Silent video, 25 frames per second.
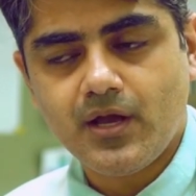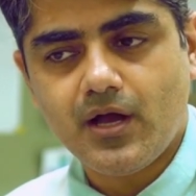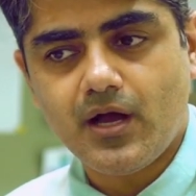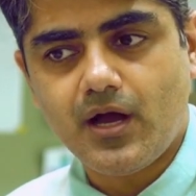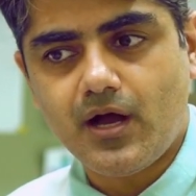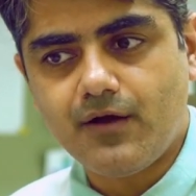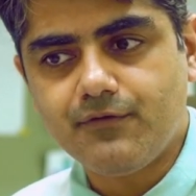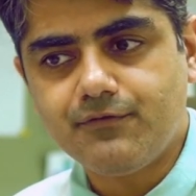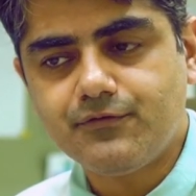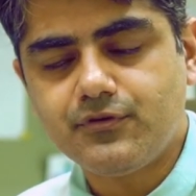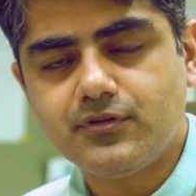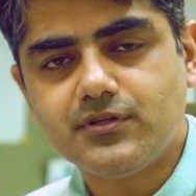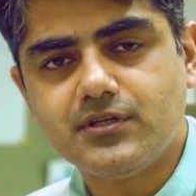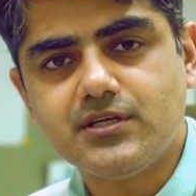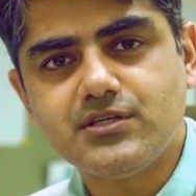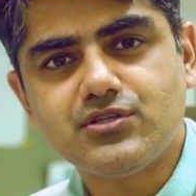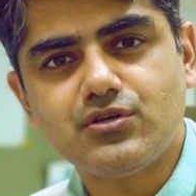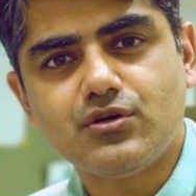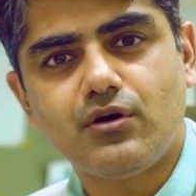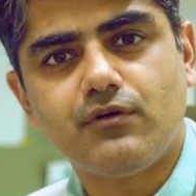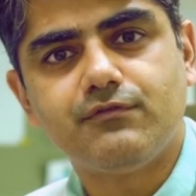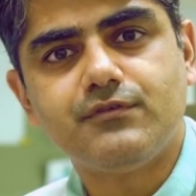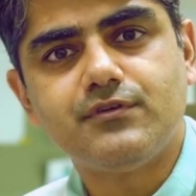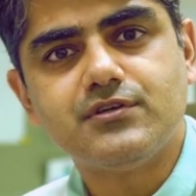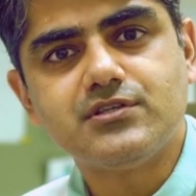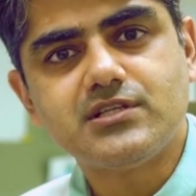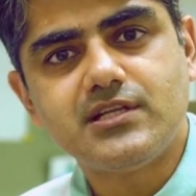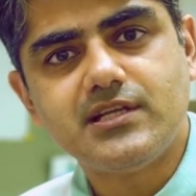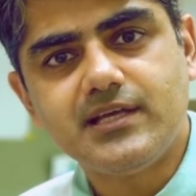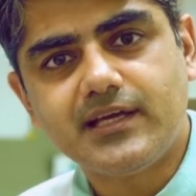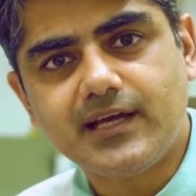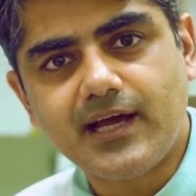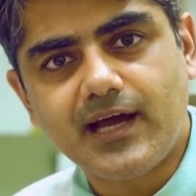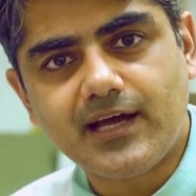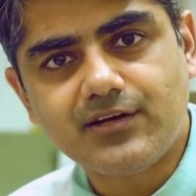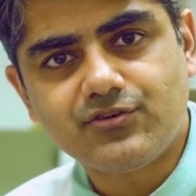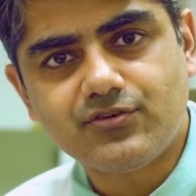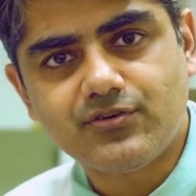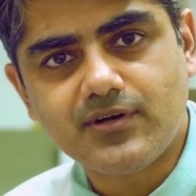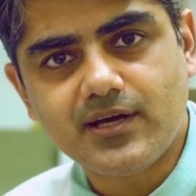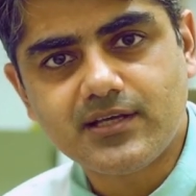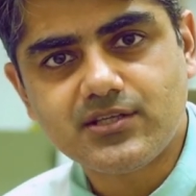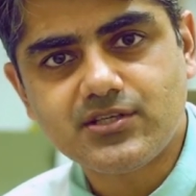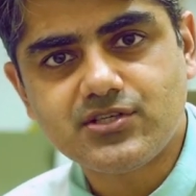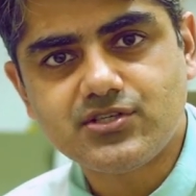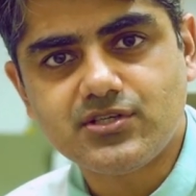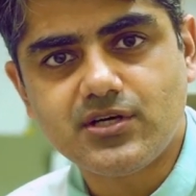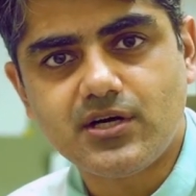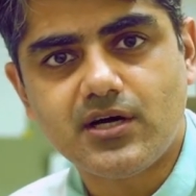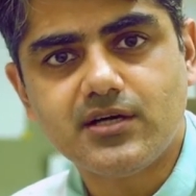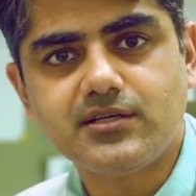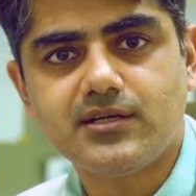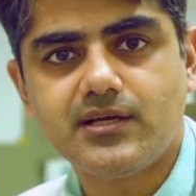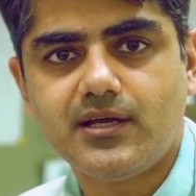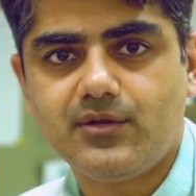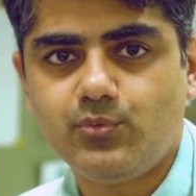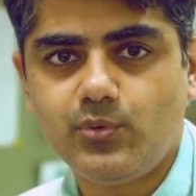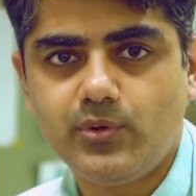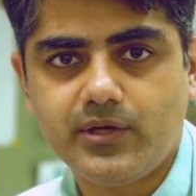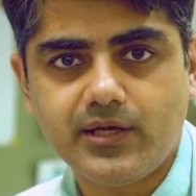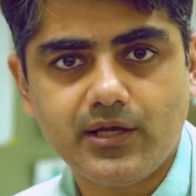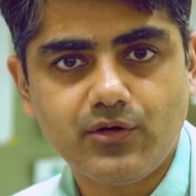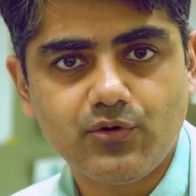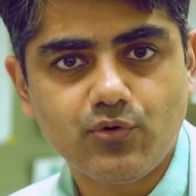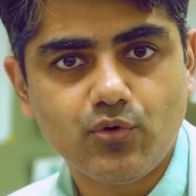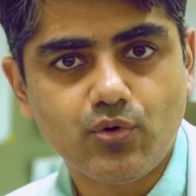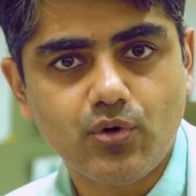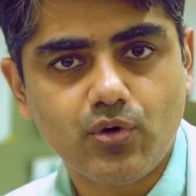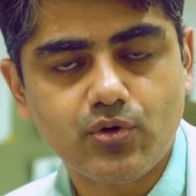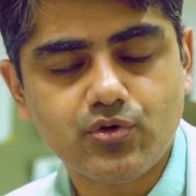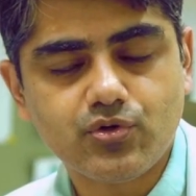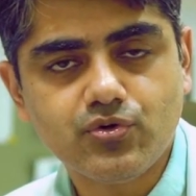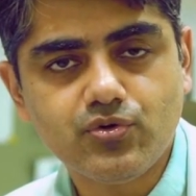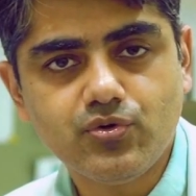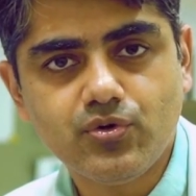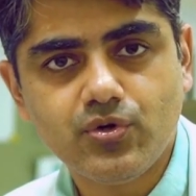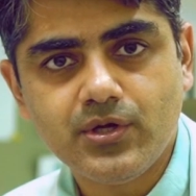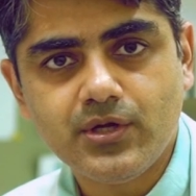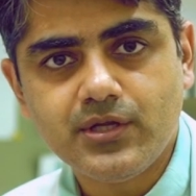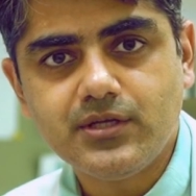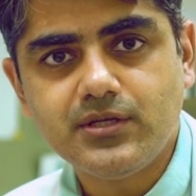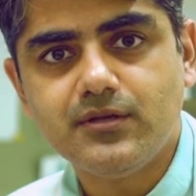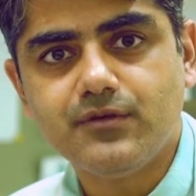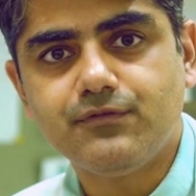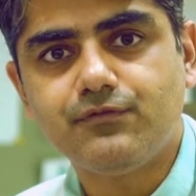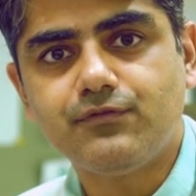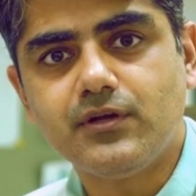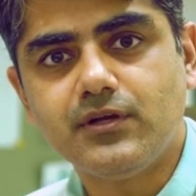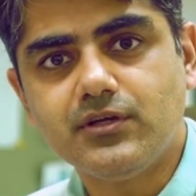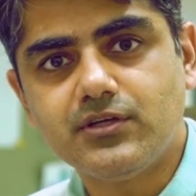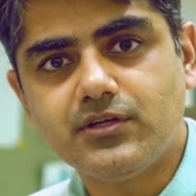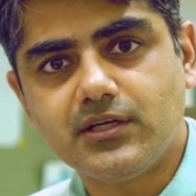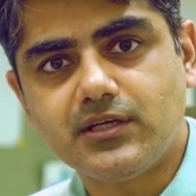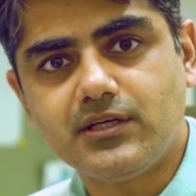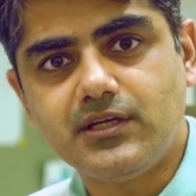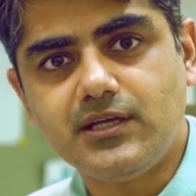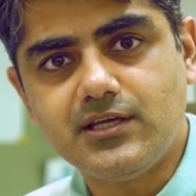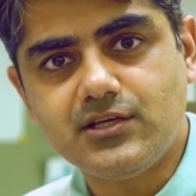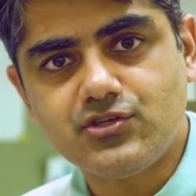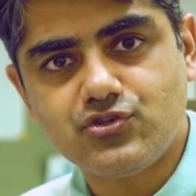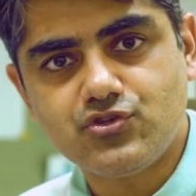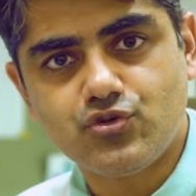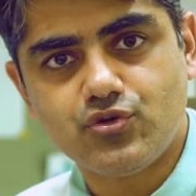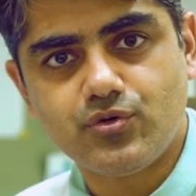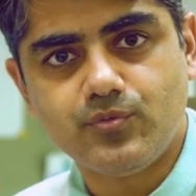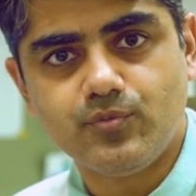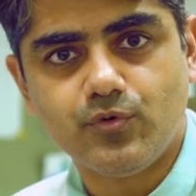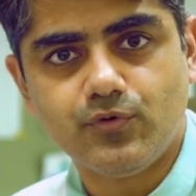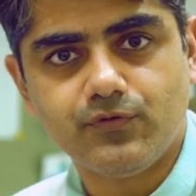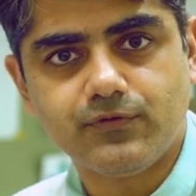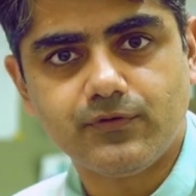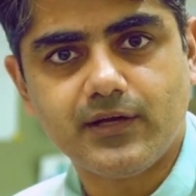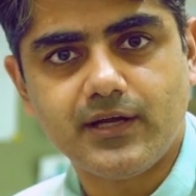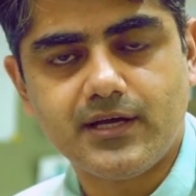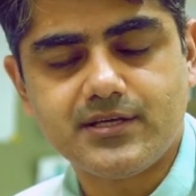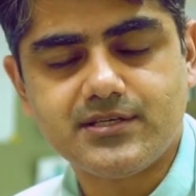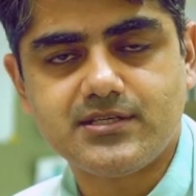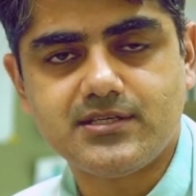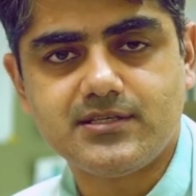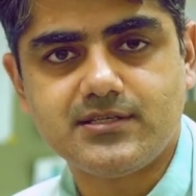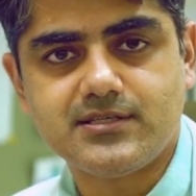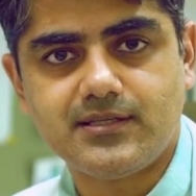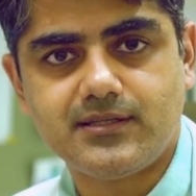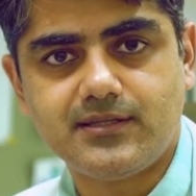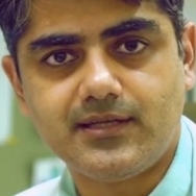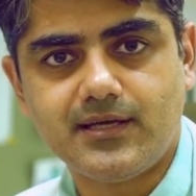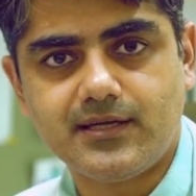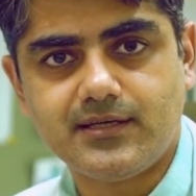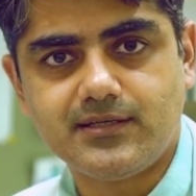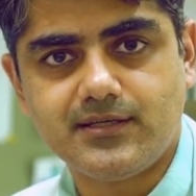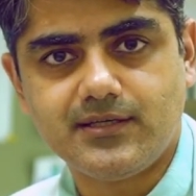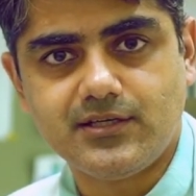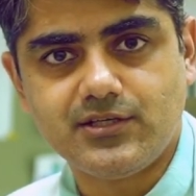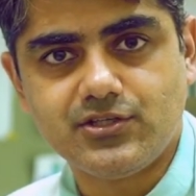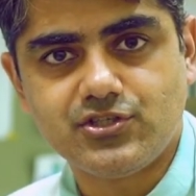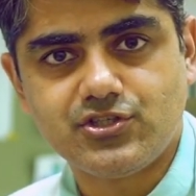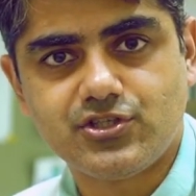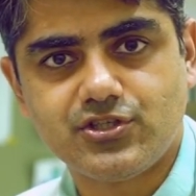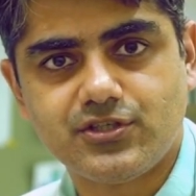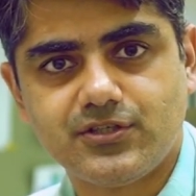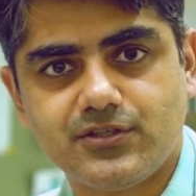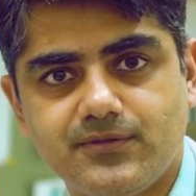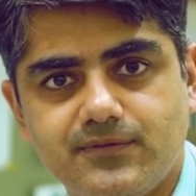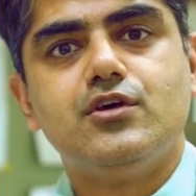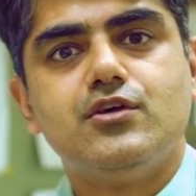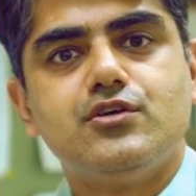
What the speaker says: After this, obviously, cataracts start, and we can go on to different techniques to remove glasses at that age.